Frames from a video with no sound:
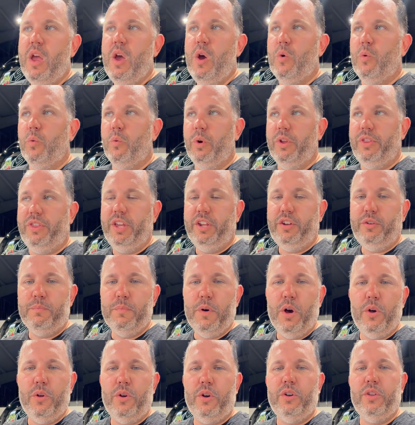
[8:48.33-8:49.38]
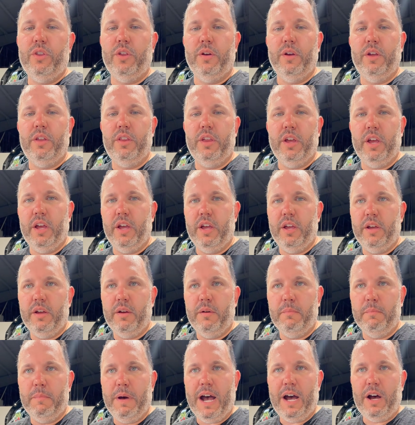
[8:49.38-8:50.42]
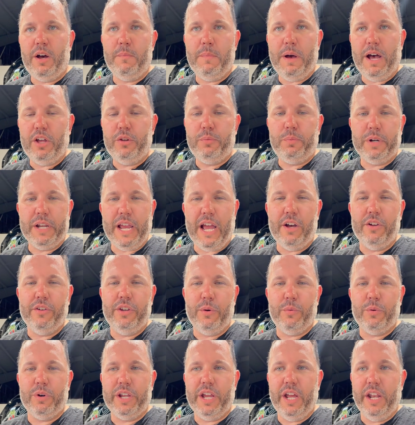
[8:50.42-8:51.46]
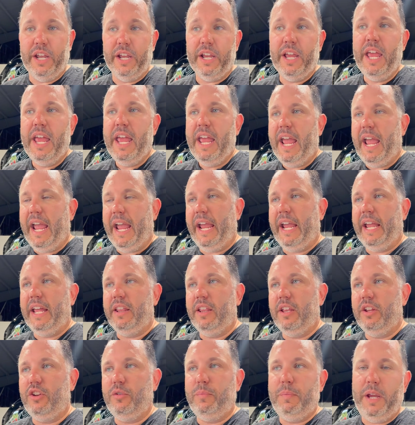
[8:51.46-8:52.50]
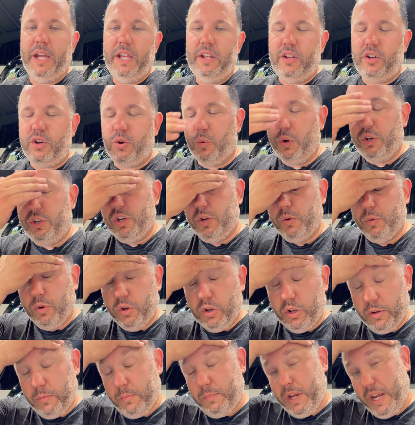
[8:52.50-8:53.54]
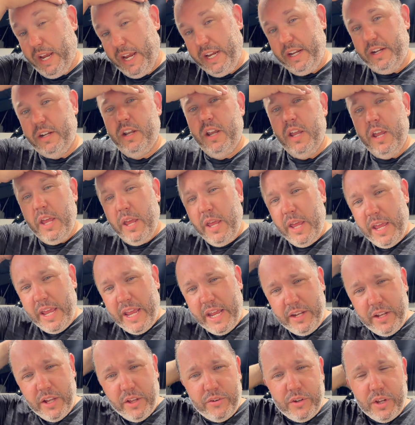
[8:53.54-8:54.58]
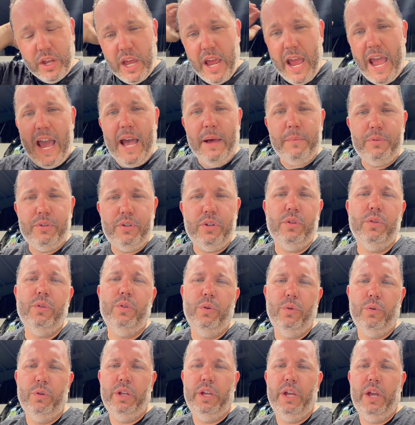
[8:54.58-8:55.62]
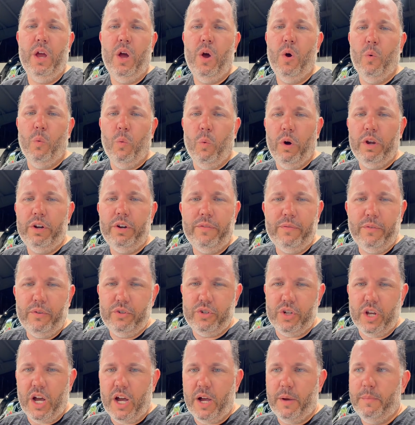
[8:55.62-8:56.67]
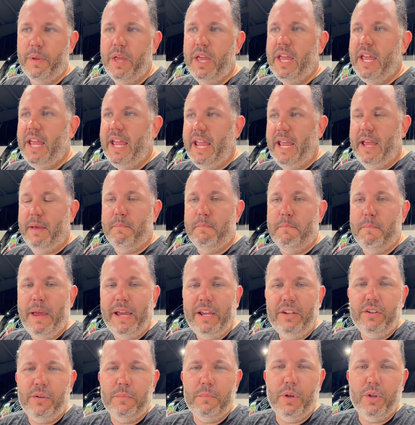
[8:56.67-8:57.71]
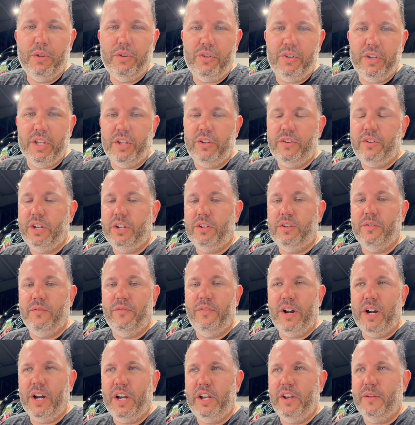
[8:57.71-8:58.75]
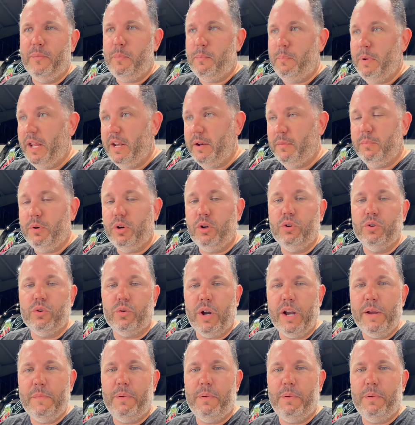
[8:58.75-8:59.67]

with this motor, the miles per gallon that we're getting and the speed to which it will obtain, it does an absolutely wonderful job. It makes the most sense. It's a very dependable, great